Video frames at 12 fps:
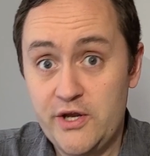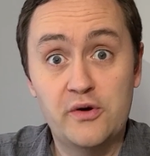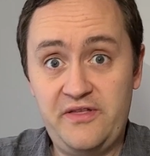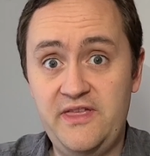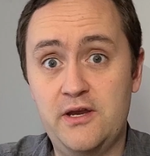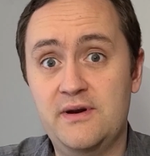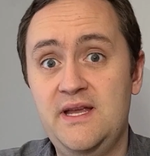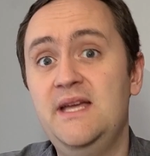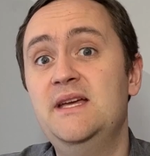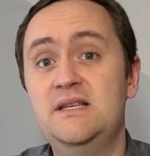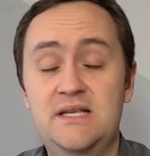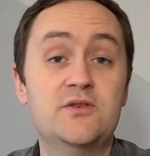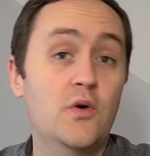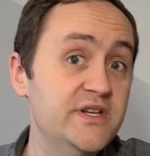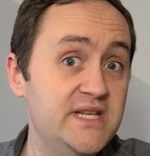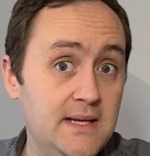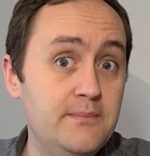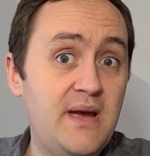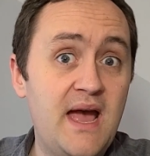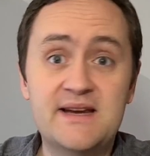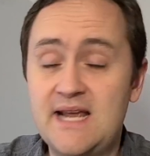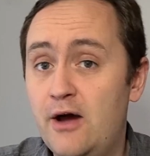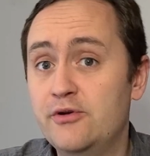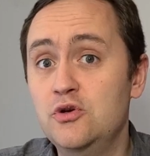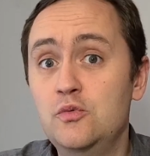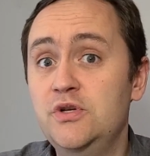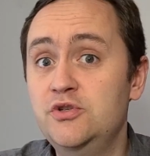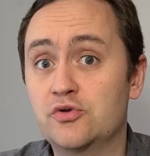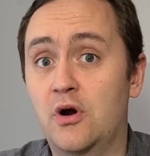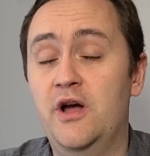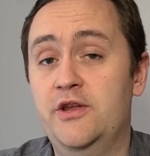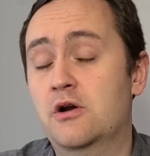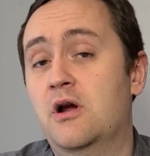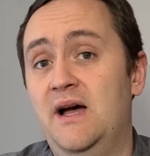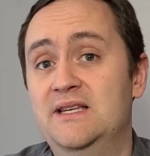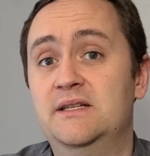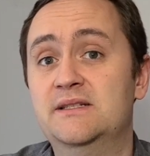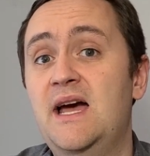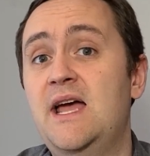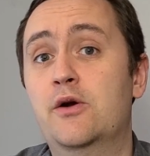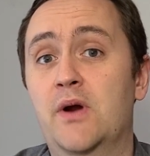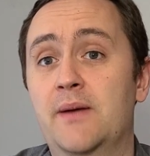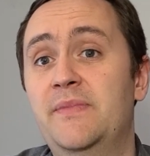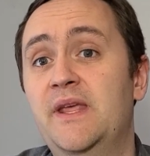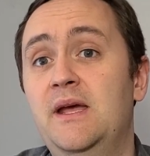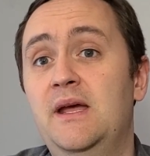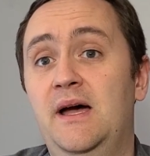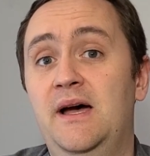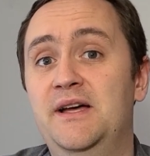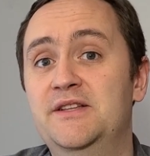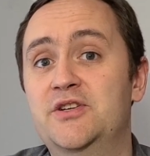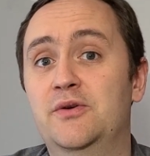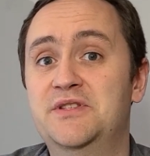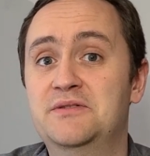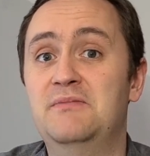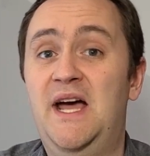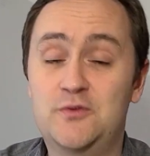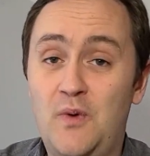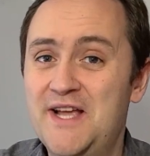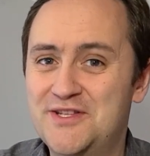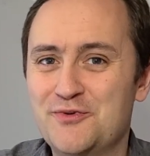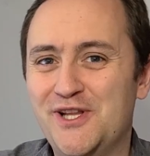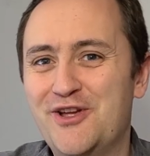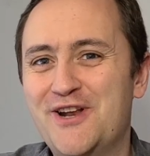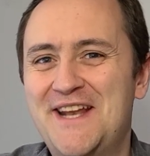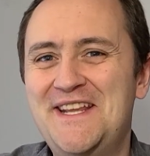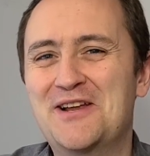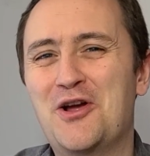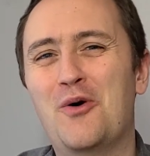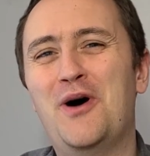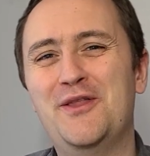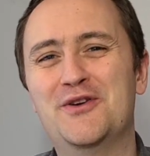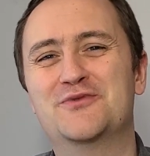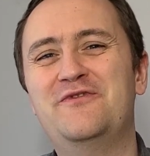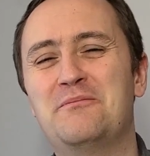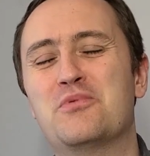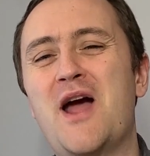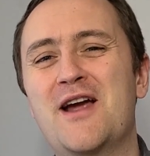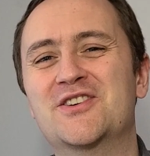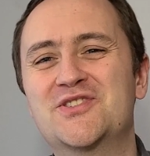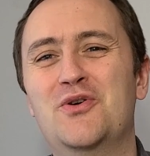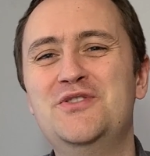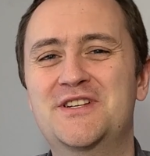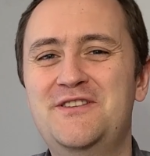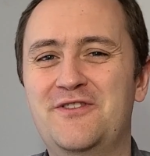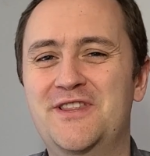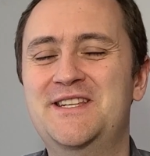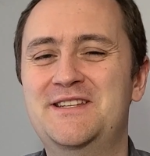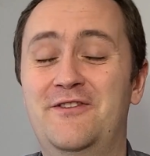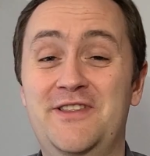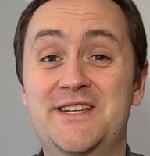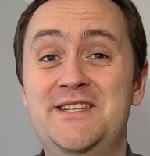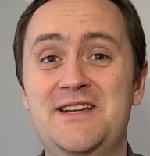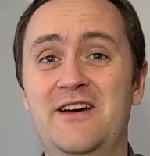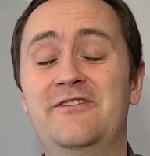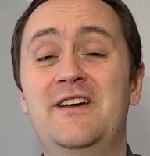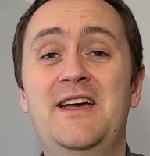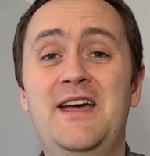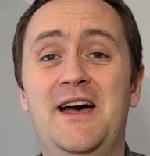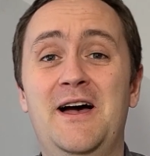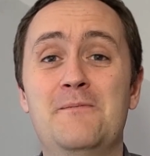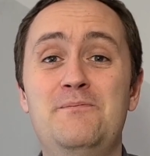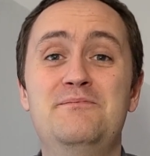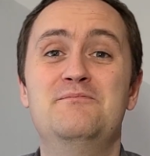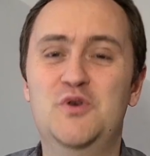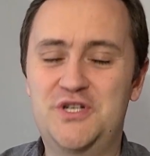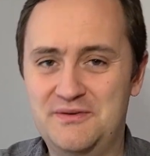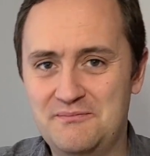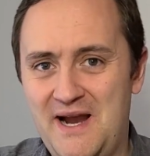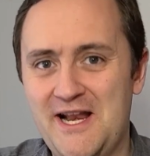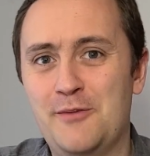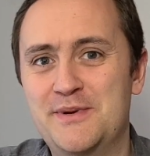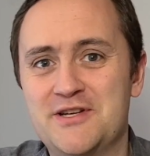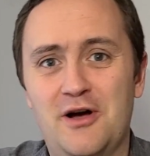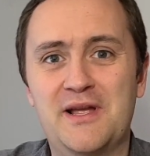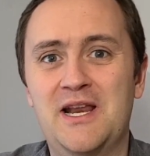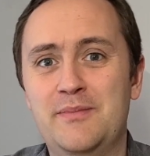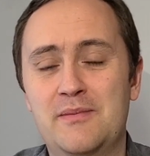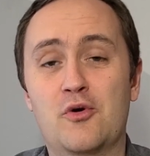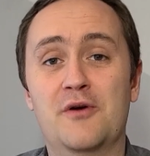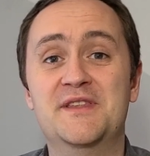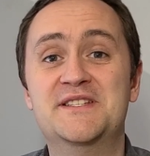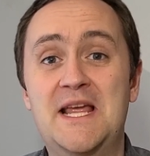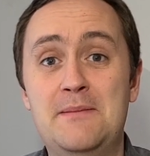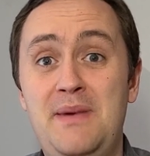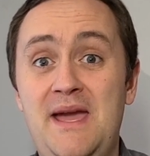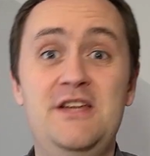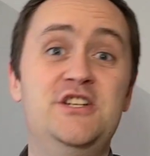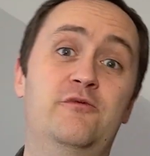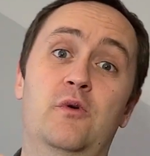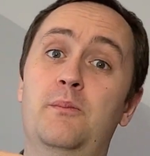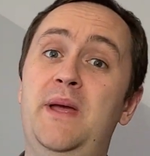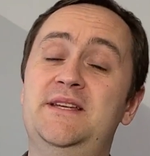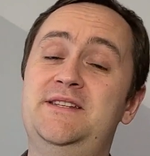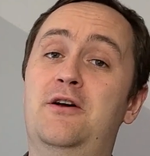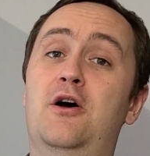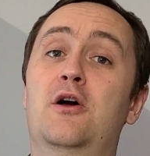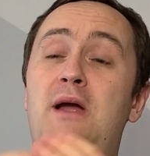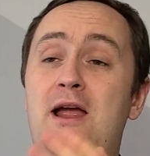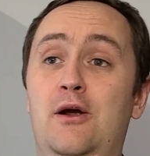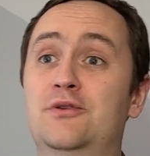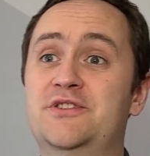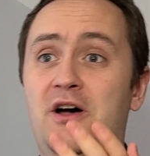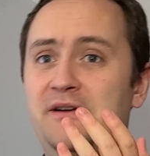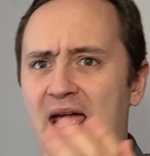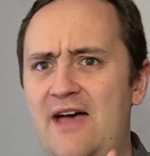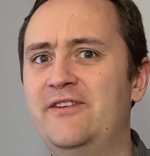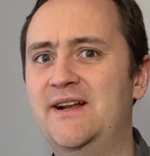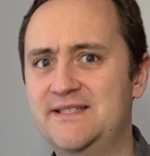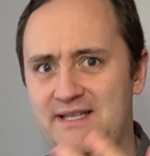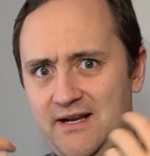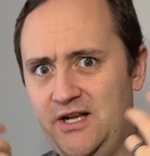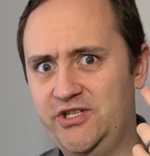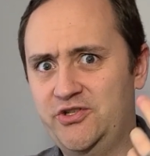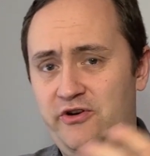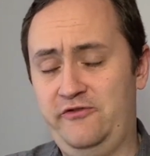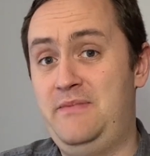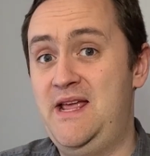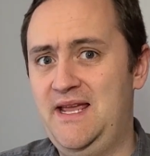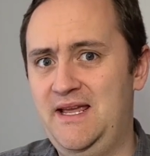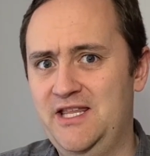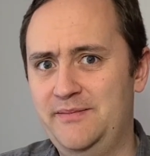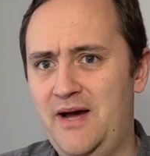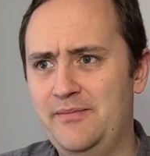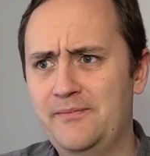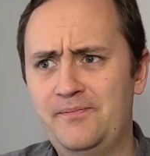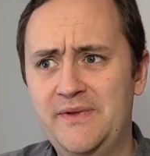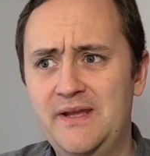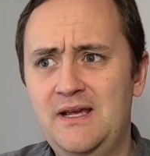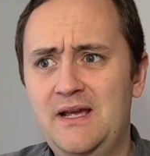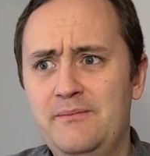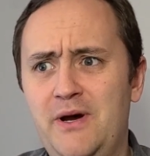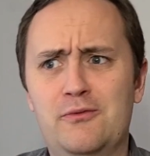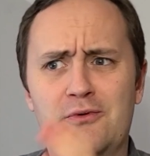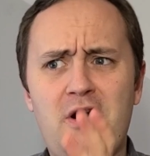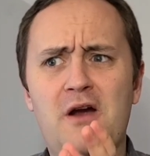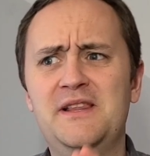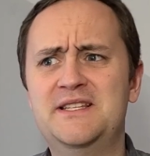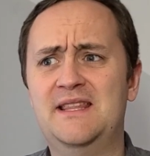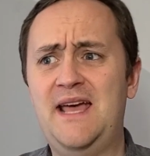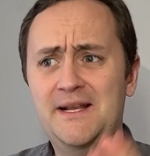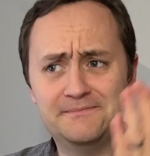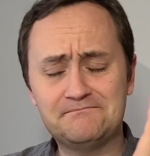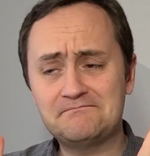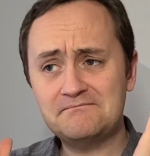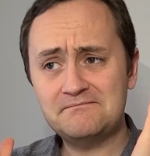your theory is is going to impact how you would draw your causal diagram. Uh, and so that's why it's a really good idea to go on those prior sources for this for this stuff, um, which might help us all get a bit more on the same page if we're basing our arrows on evidence and not just sort of making them up. But regardless of that,